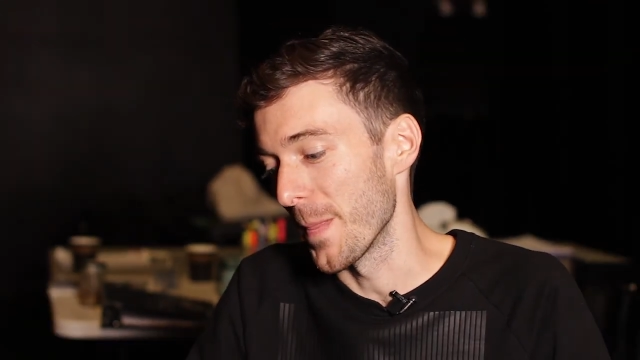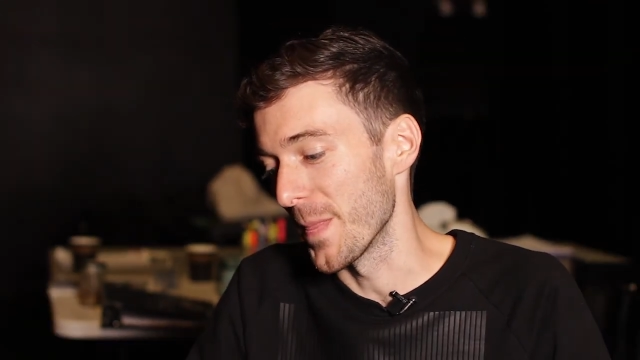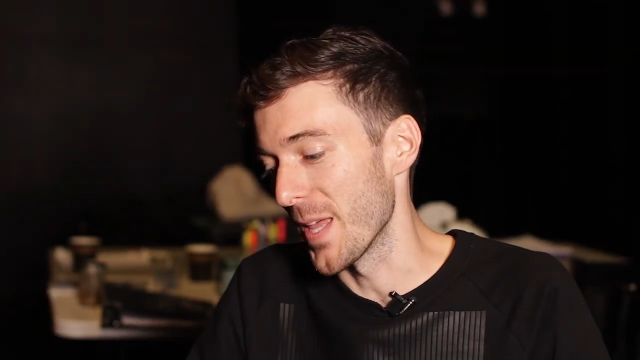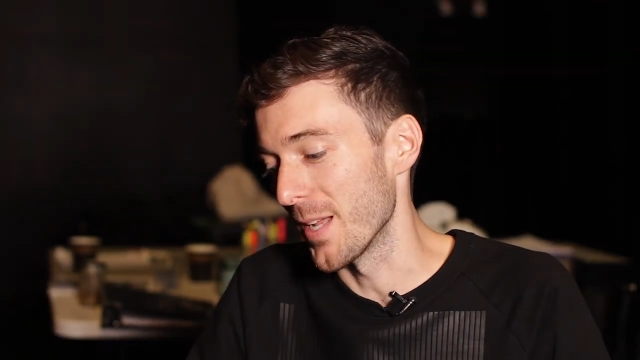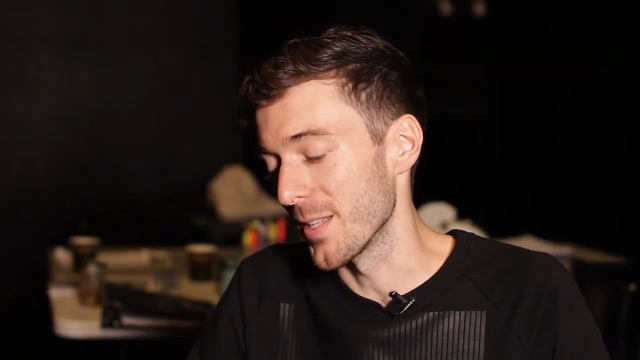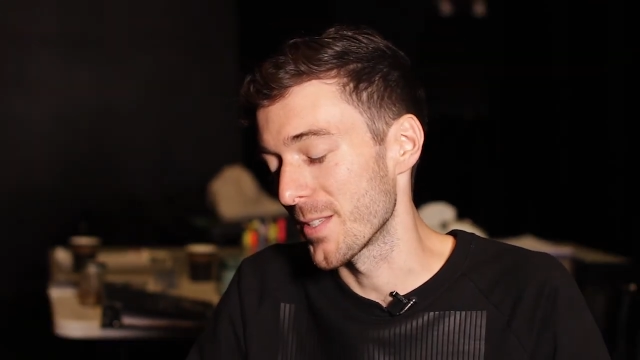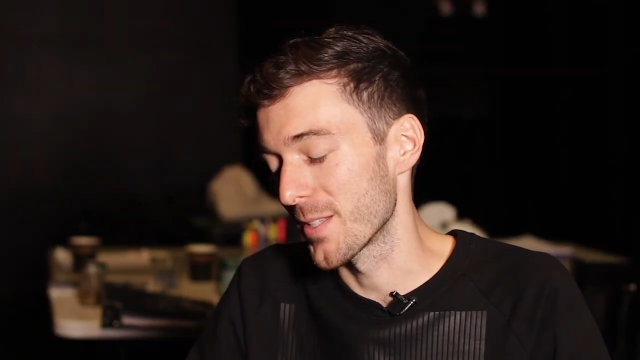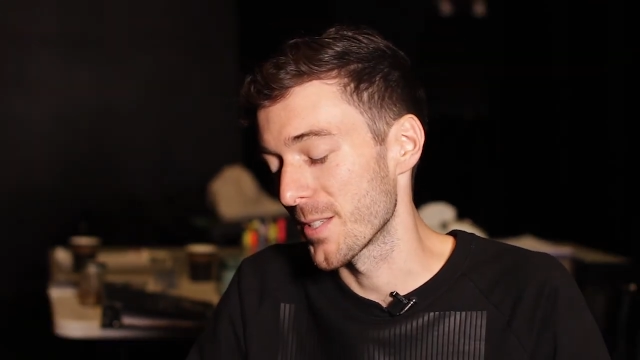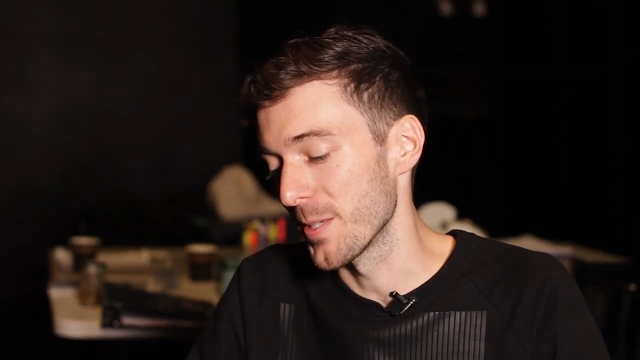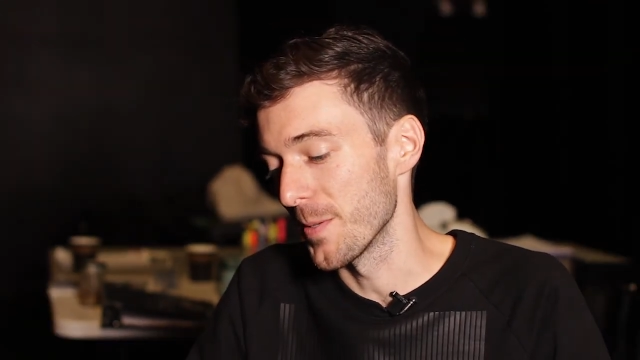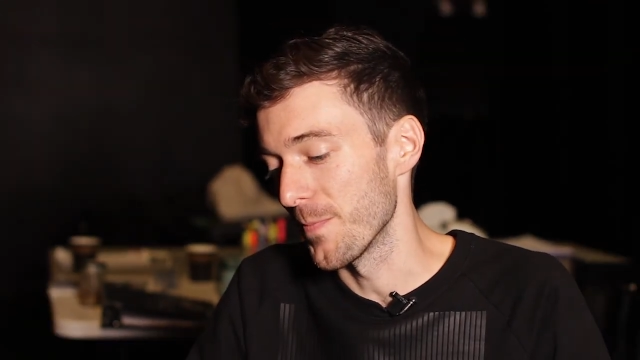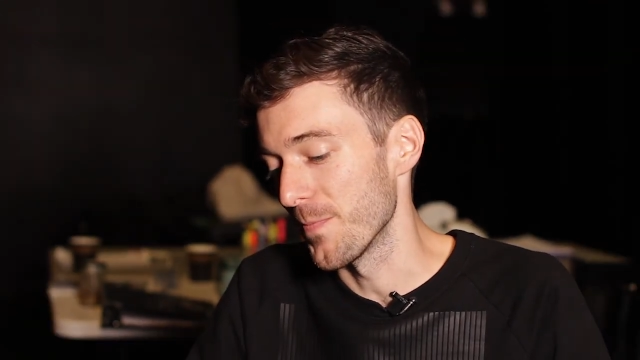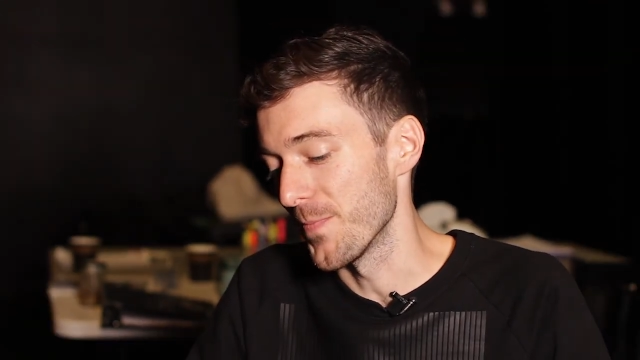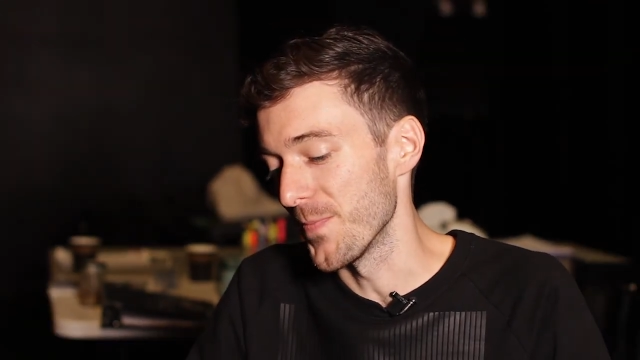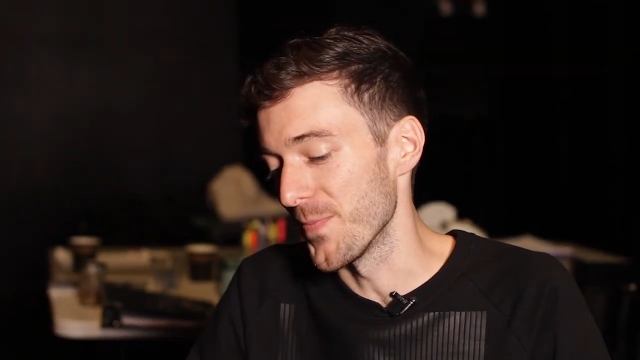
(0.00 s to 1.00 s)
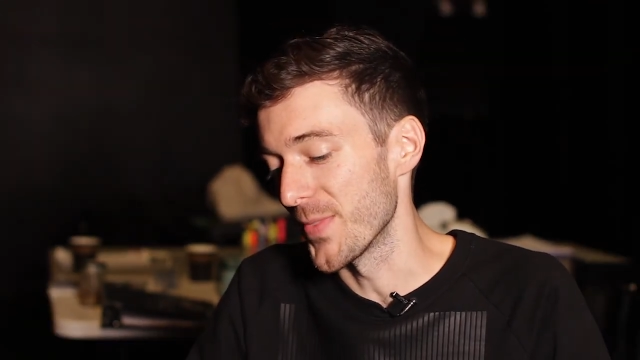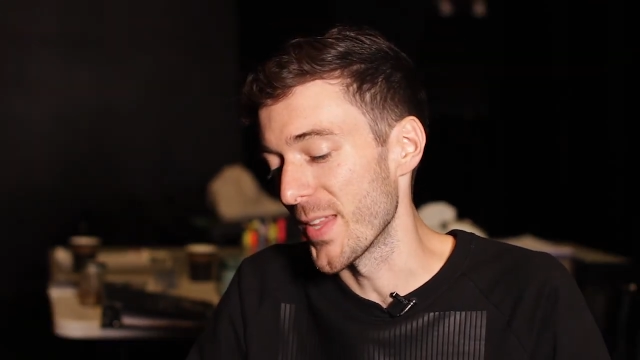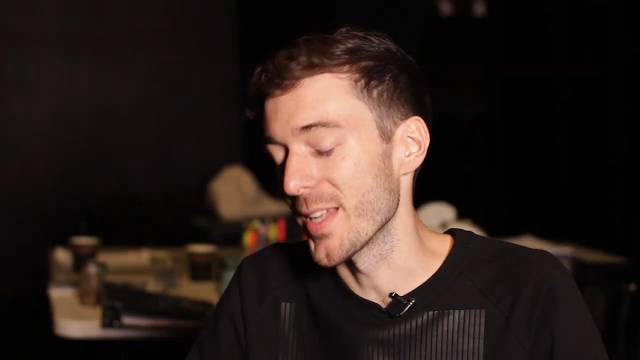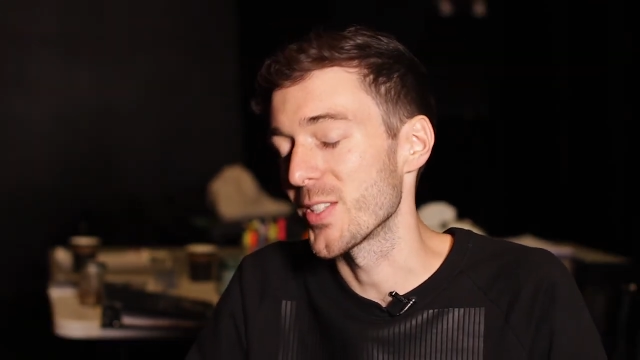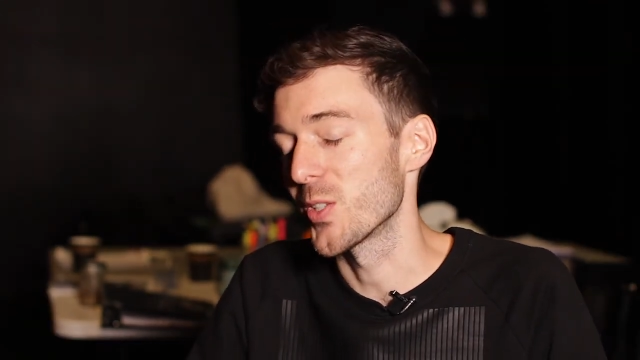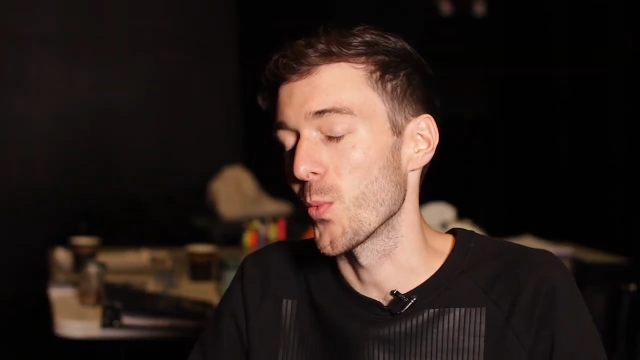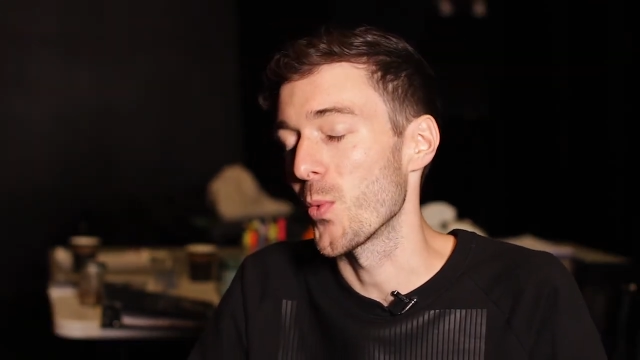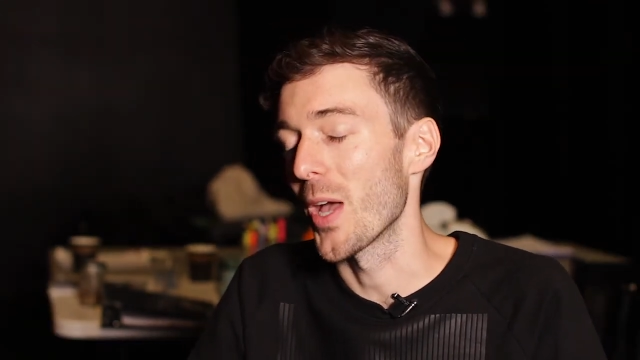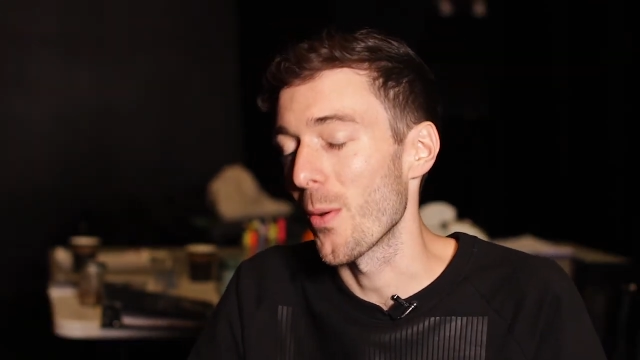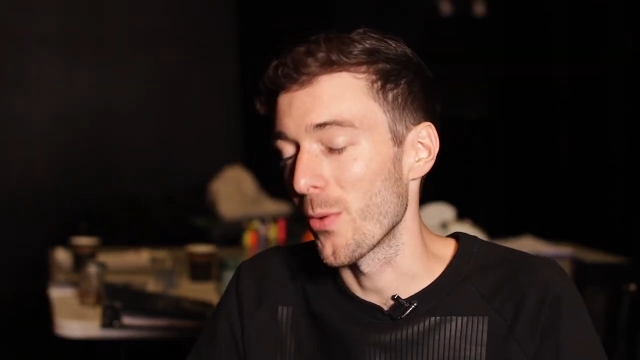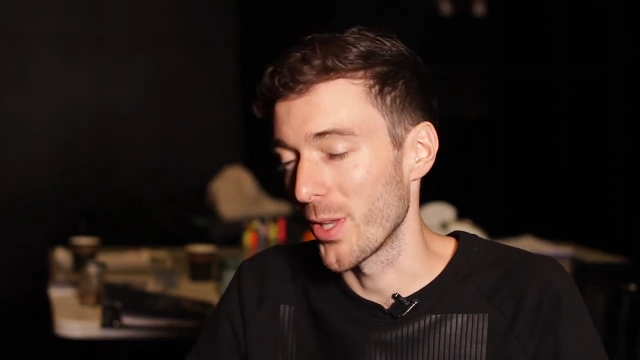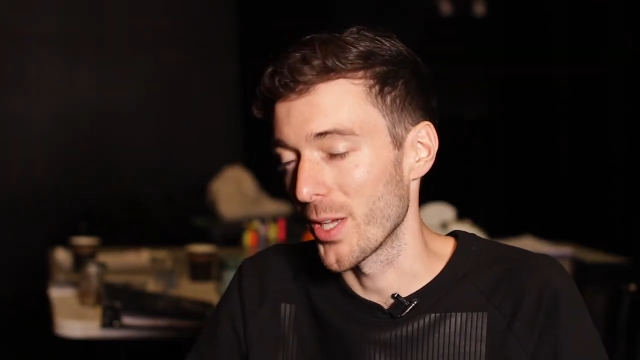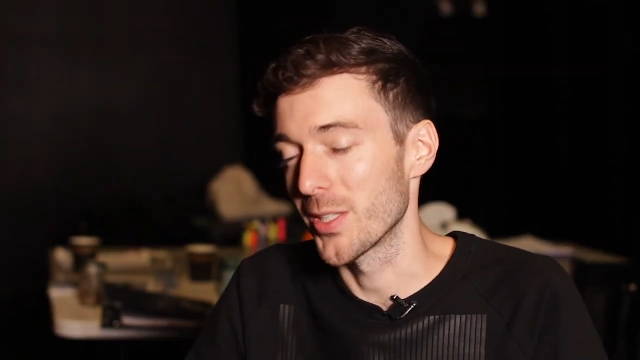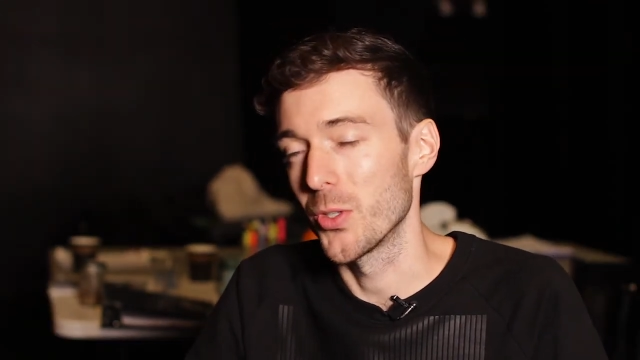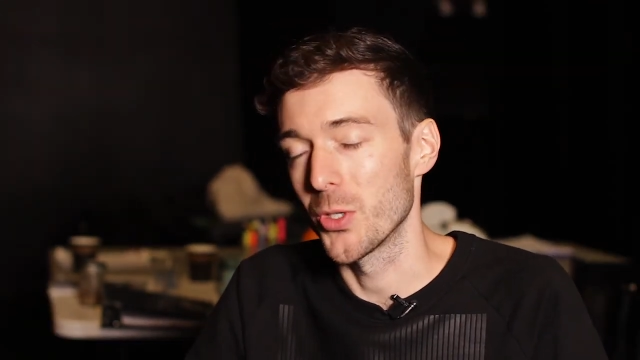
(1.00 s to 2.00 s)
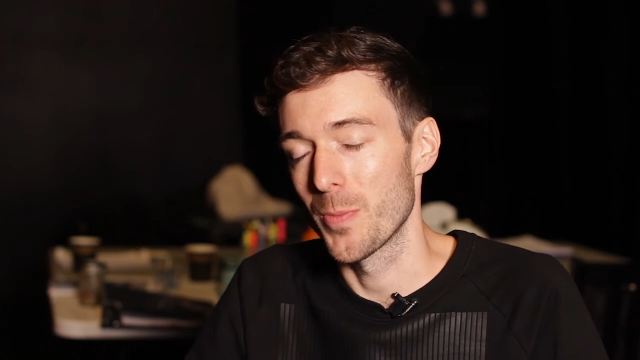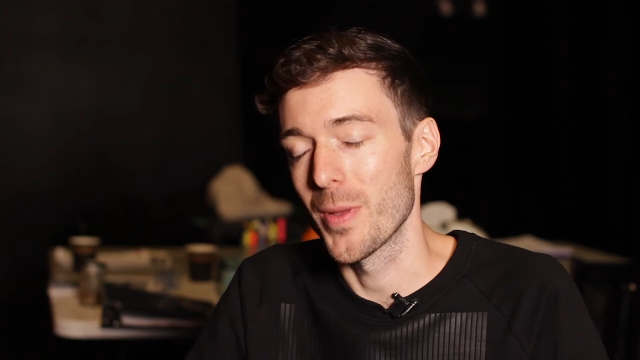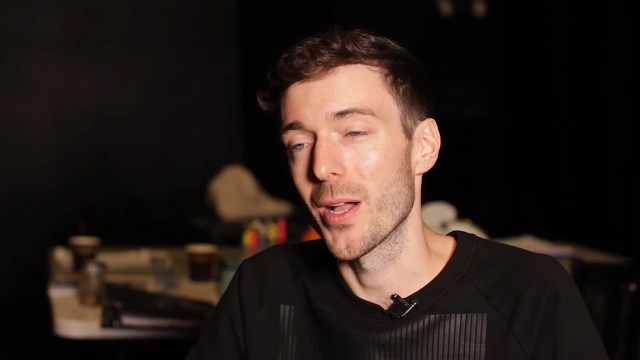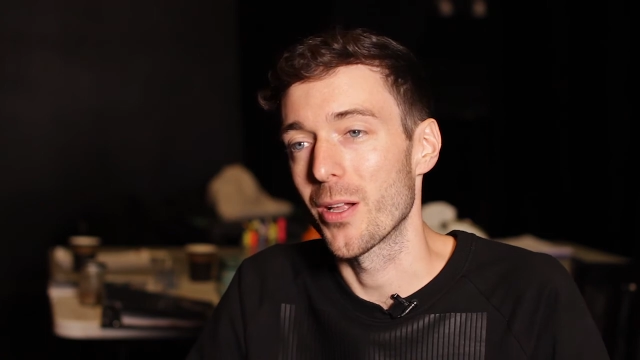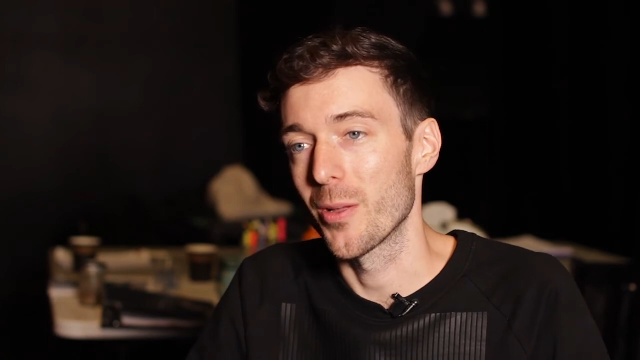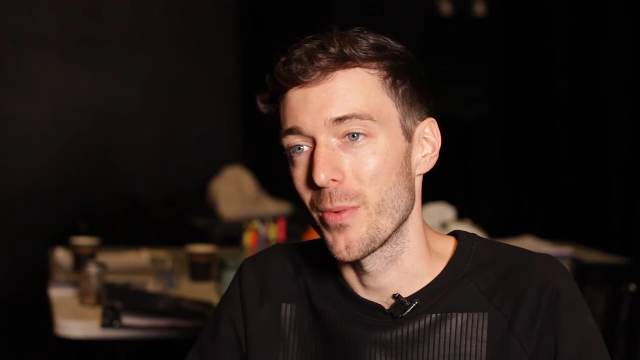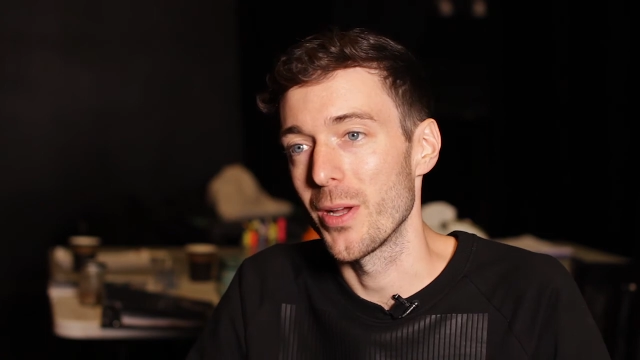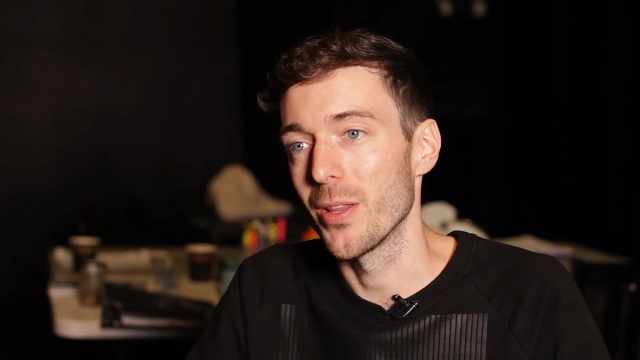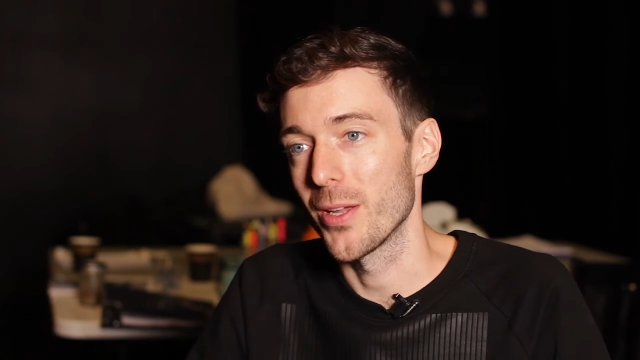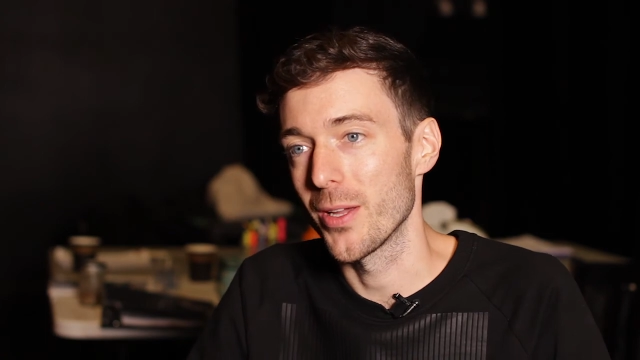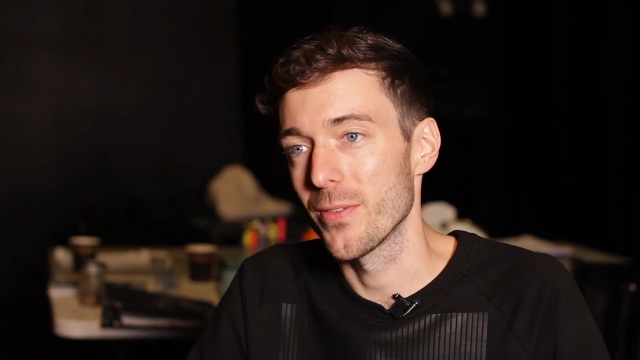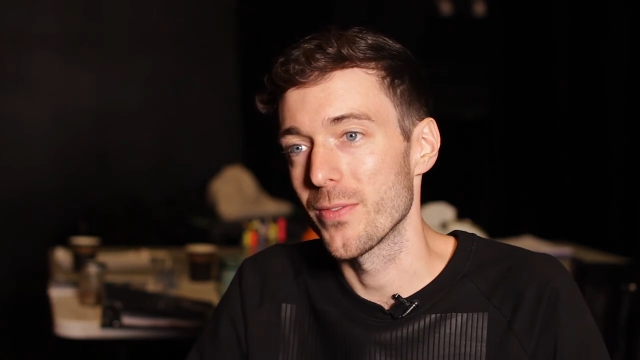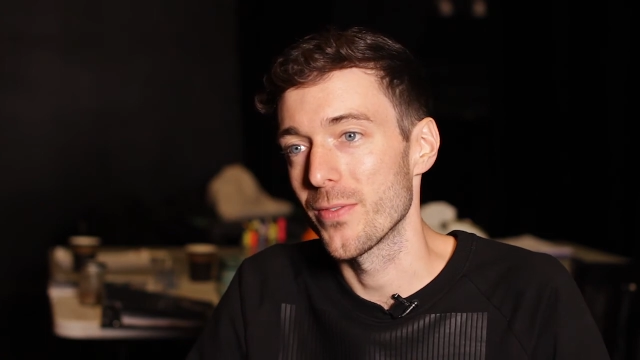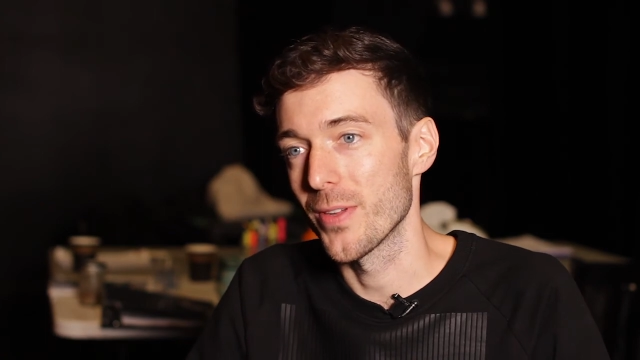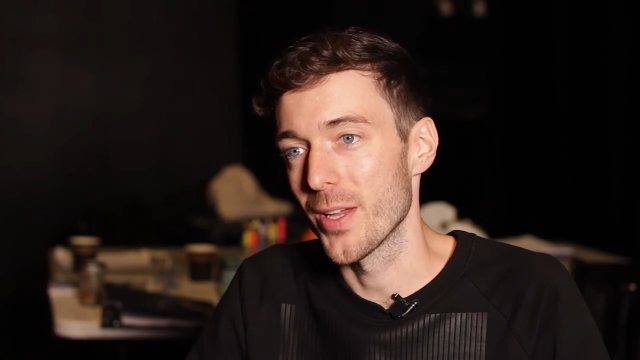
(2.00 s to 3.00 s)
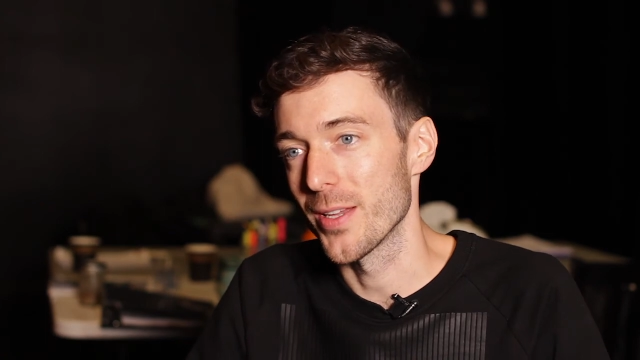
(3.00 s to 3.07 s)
that's the way I would like to look back on my life,